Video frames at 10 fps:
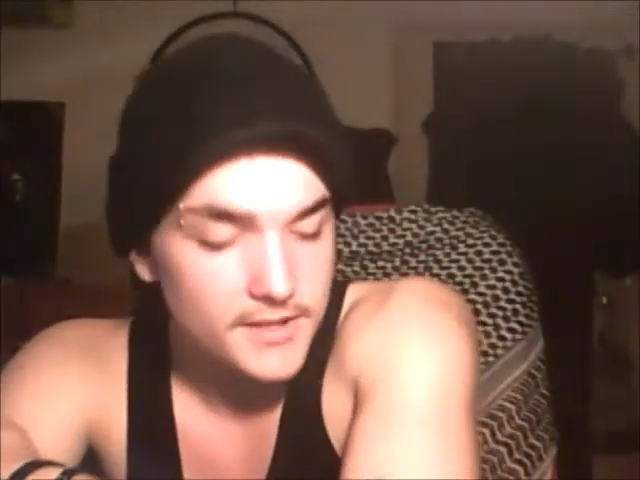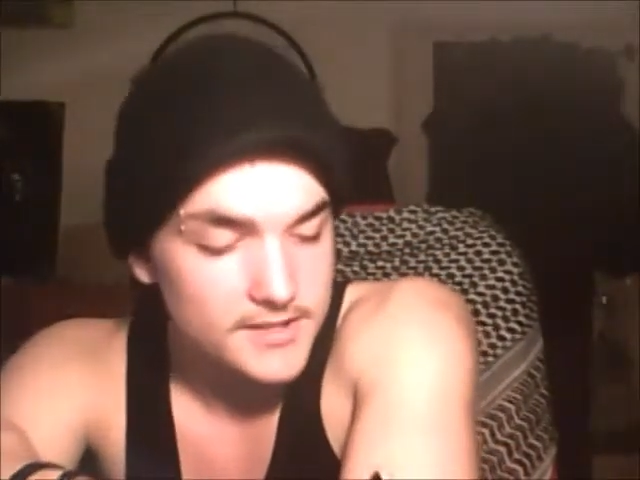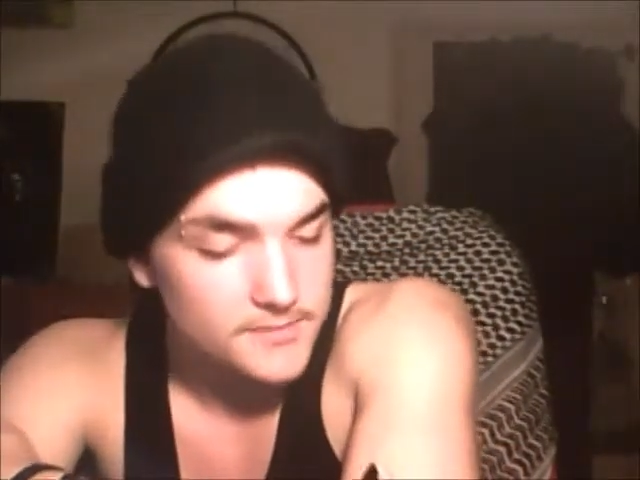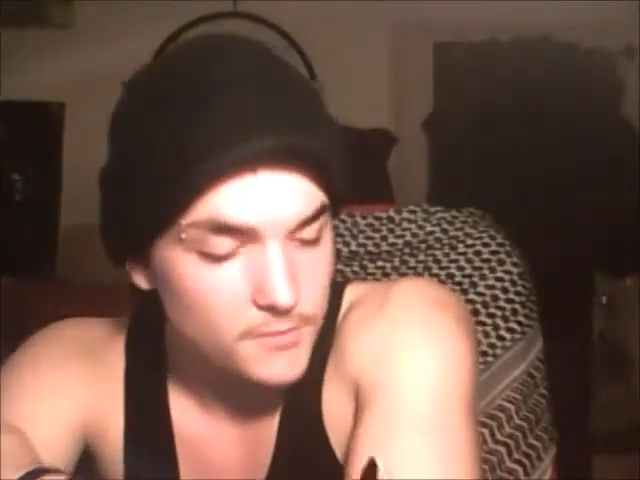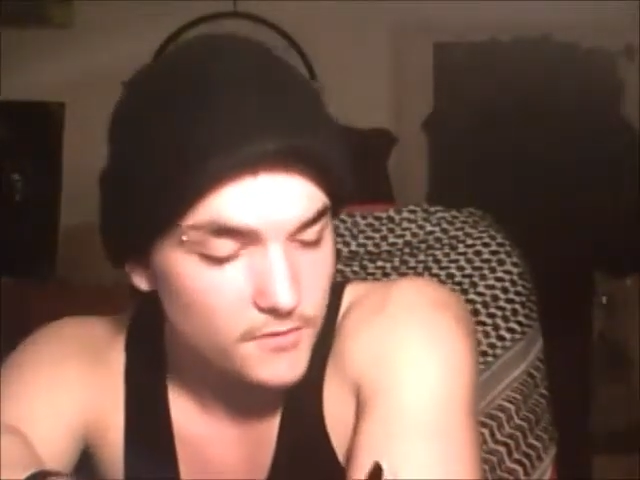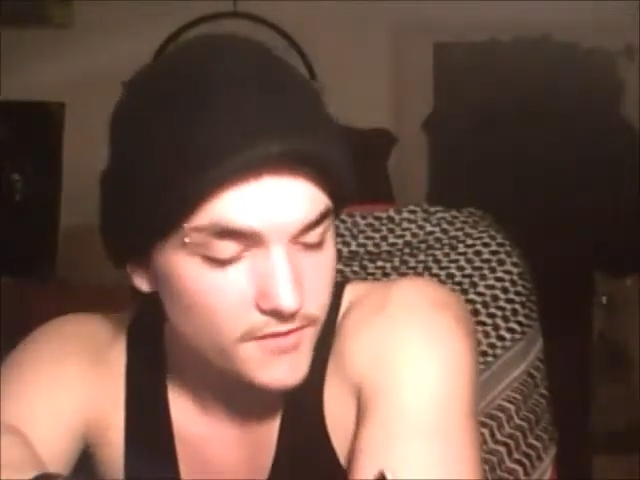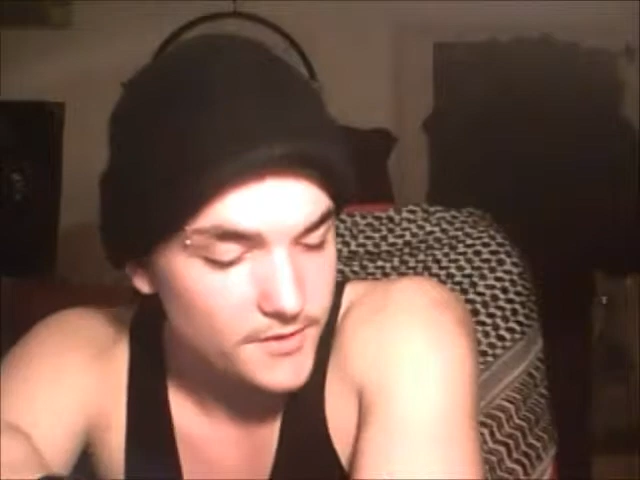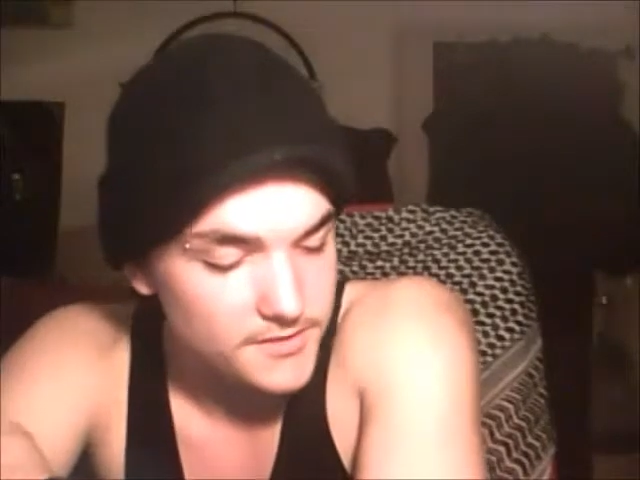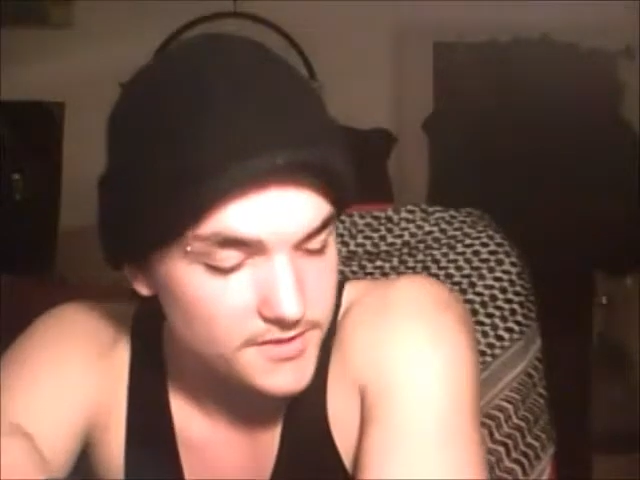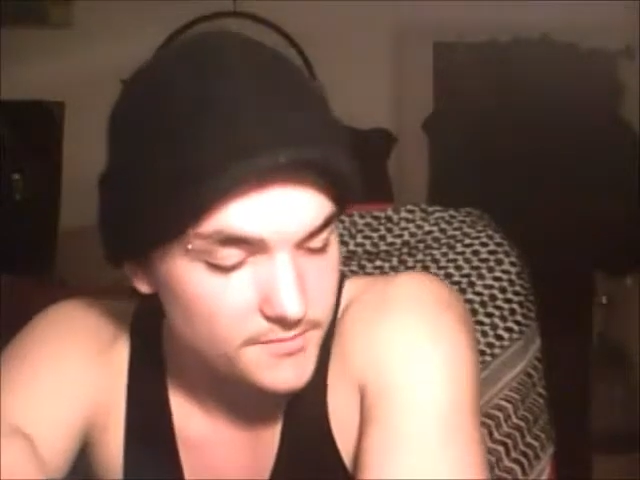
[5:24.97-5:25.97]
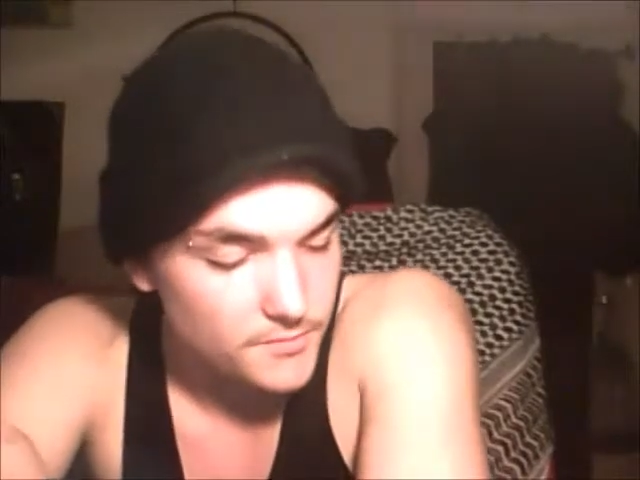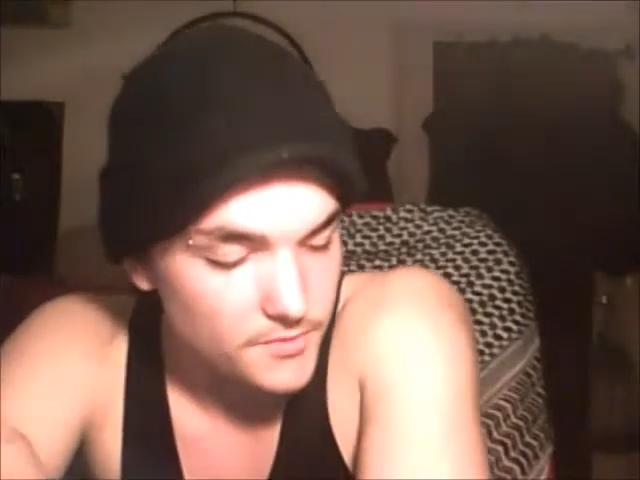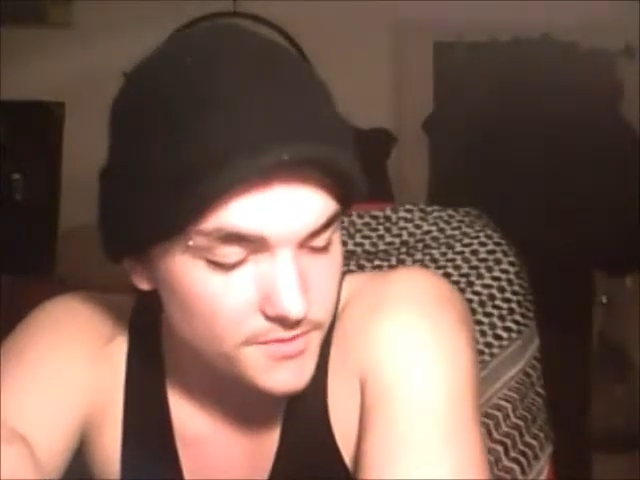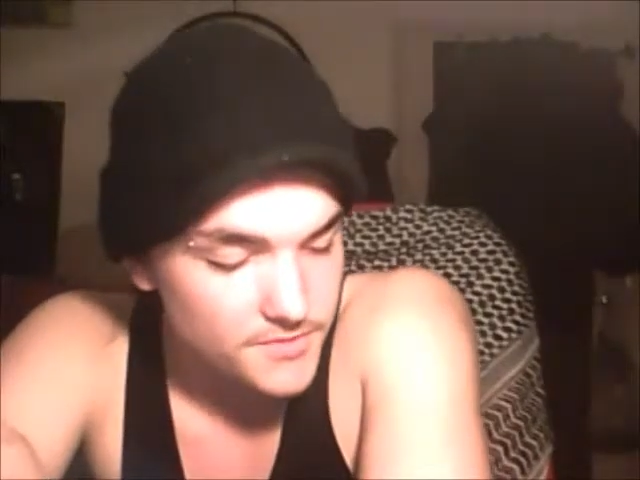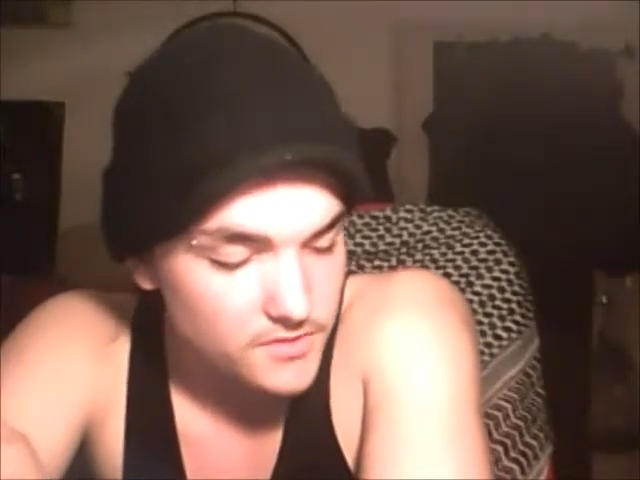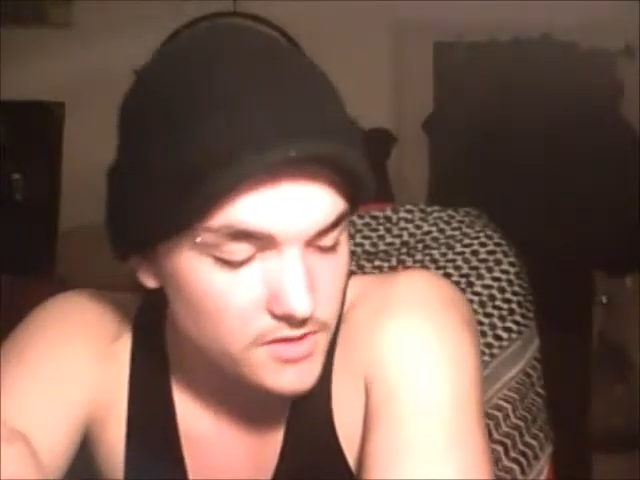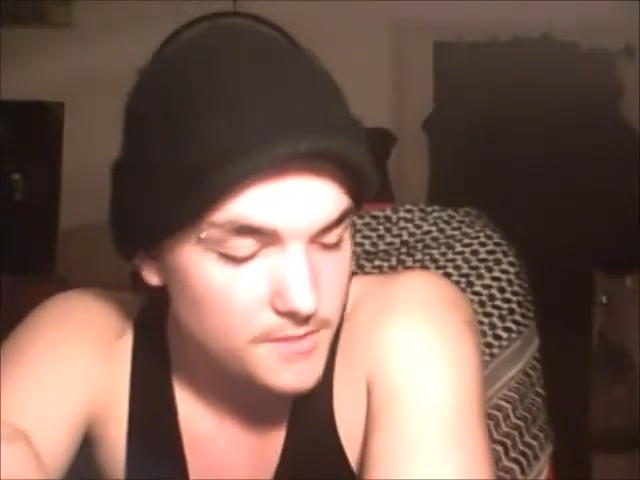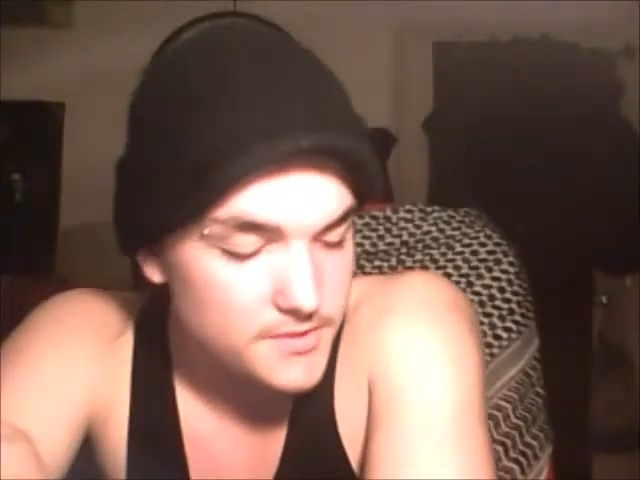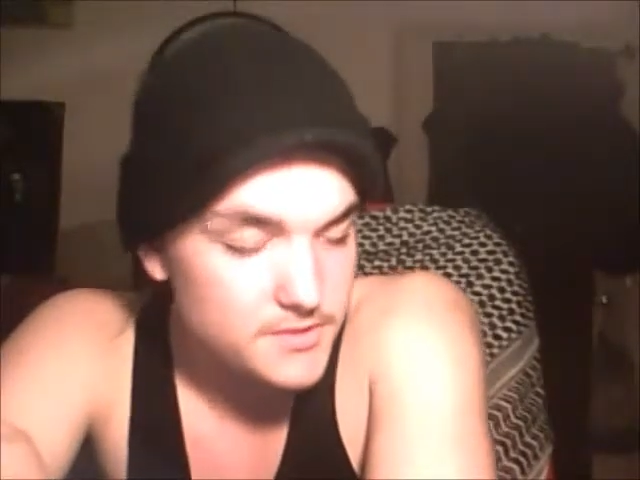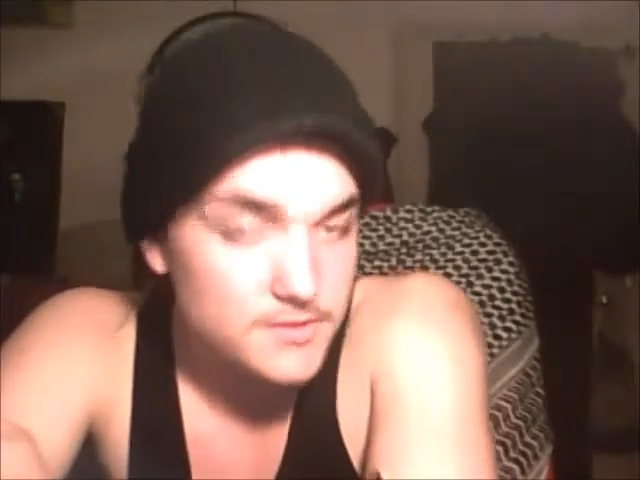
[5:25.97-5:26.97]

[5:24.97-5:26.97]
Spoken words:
get some more views and some more subscribers